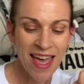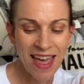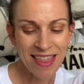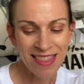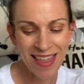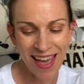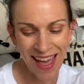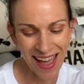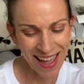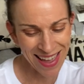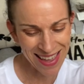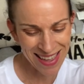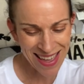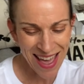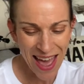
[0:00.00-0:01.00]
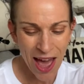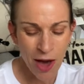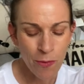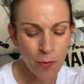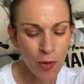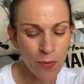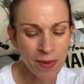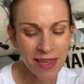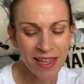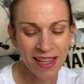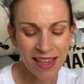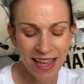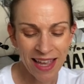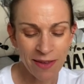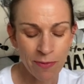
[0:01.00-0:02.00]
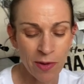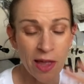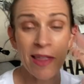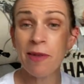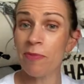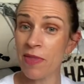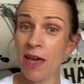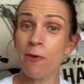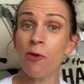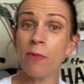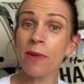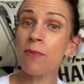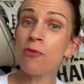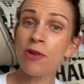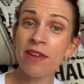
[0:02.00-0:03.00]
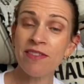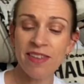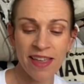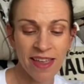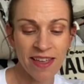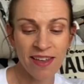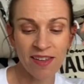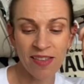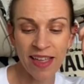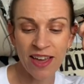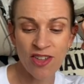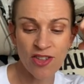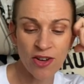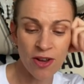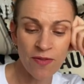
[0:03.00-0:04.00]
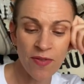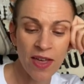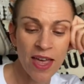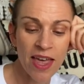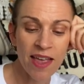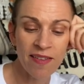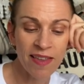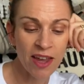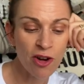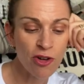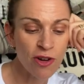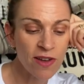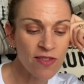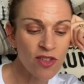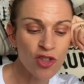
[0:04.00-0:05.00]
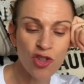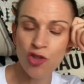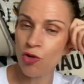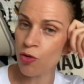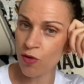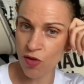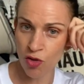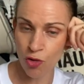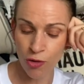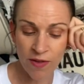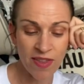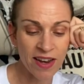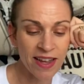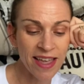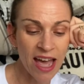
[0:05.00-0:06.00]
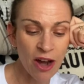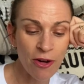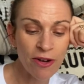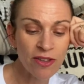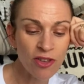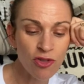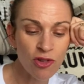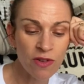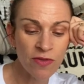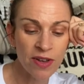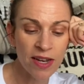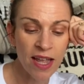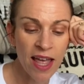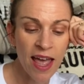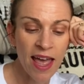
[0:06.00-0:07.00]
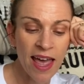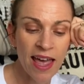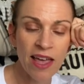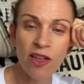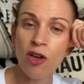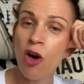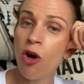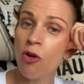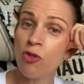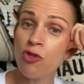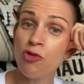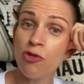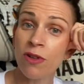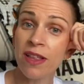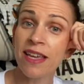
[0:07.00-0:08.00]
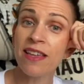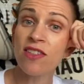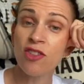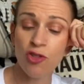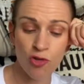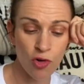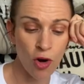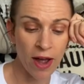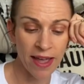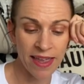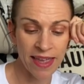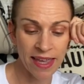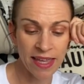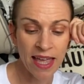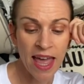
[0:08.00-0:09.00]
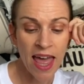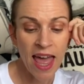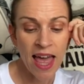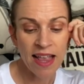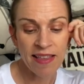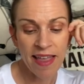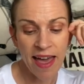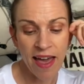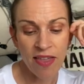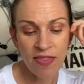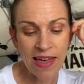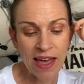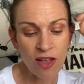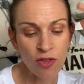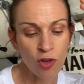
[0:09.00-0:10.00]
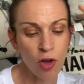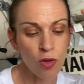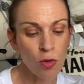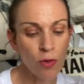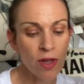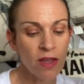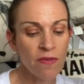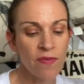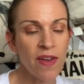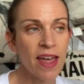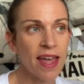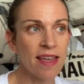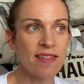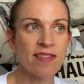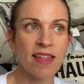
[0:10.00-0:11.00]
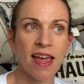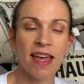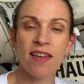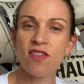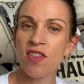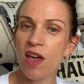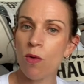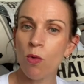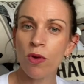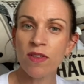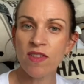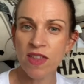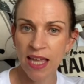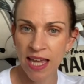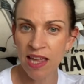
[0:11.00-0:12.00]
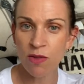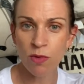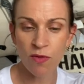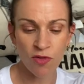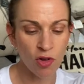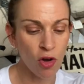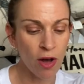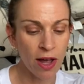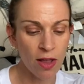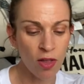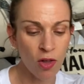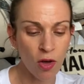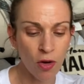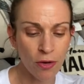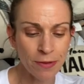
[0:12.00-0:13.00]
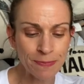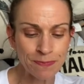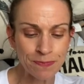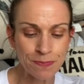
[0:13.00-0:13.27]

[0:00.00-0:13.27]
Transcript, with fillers: They will be collect they will be printing a collection of hilarious short stories that are character driven and culturally striking. Now, they are not looking for essays, they want scenes with dialogue